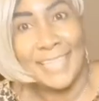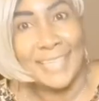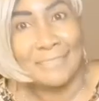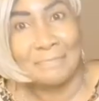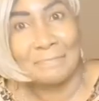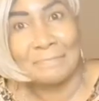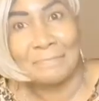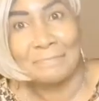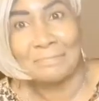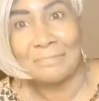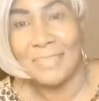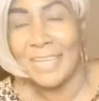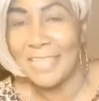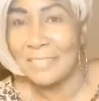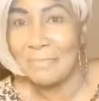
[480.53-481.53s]
there's many
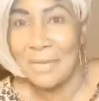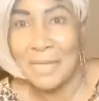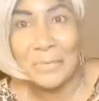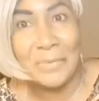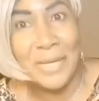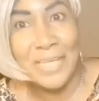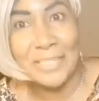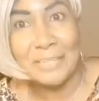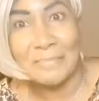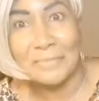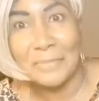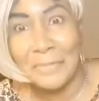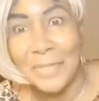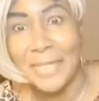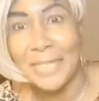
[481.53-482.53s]
ways of doing it.
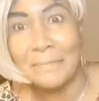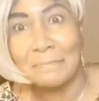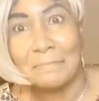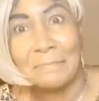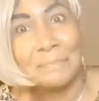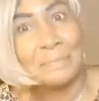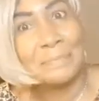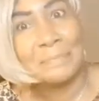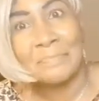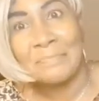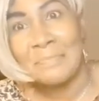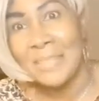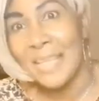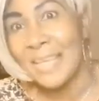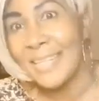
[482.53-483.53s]

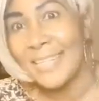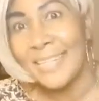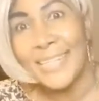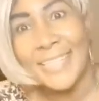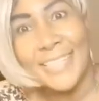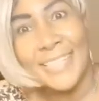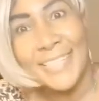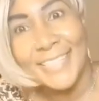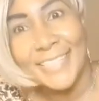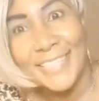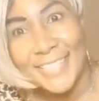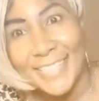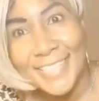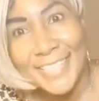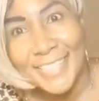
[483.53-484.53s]
This is just Sister
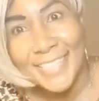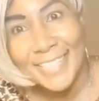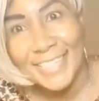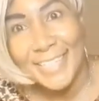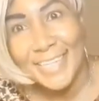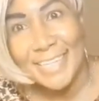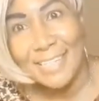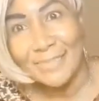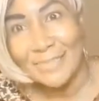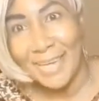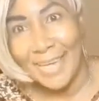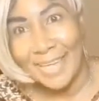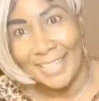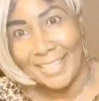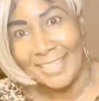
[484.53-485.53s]
J's way.
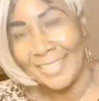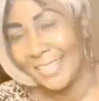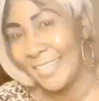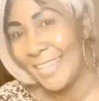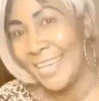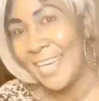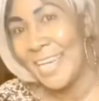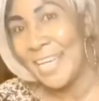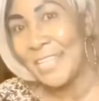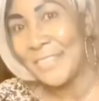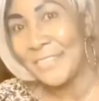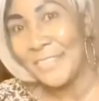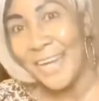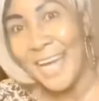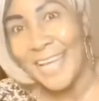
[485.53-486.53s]
Try
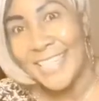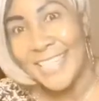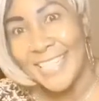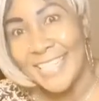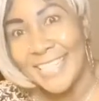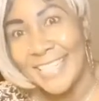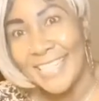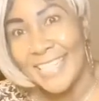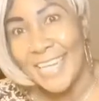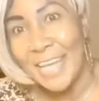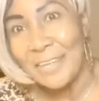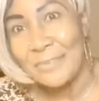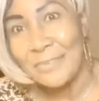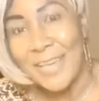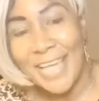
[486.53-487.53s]
Sister J's
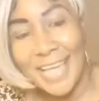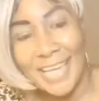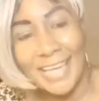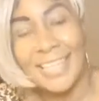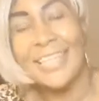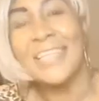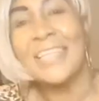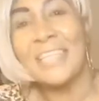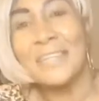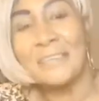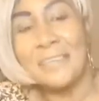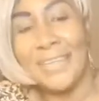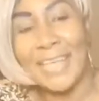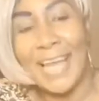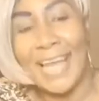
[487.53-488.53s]
way, you will
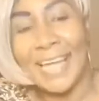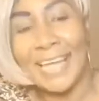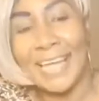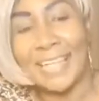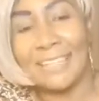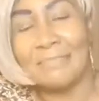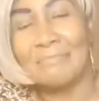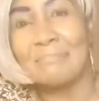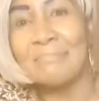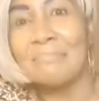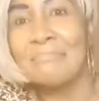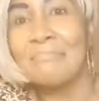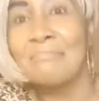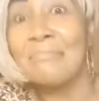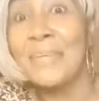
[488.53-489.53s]
like it.
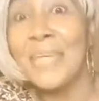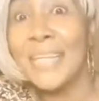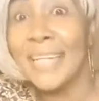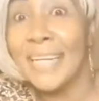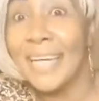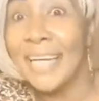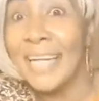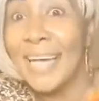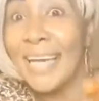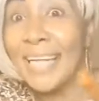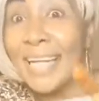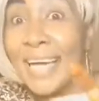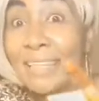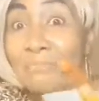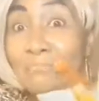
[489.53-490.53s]
Pina colada,
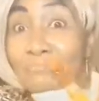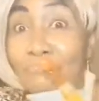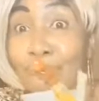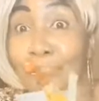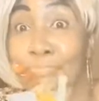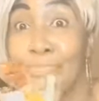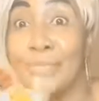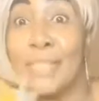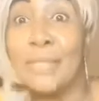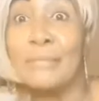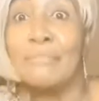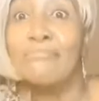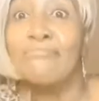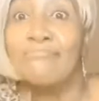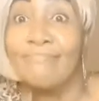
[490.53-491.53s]
the
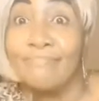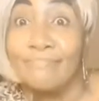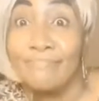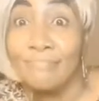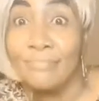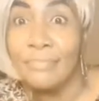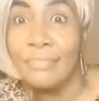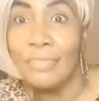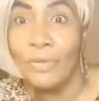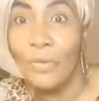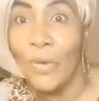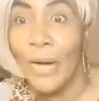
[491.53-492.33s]
one.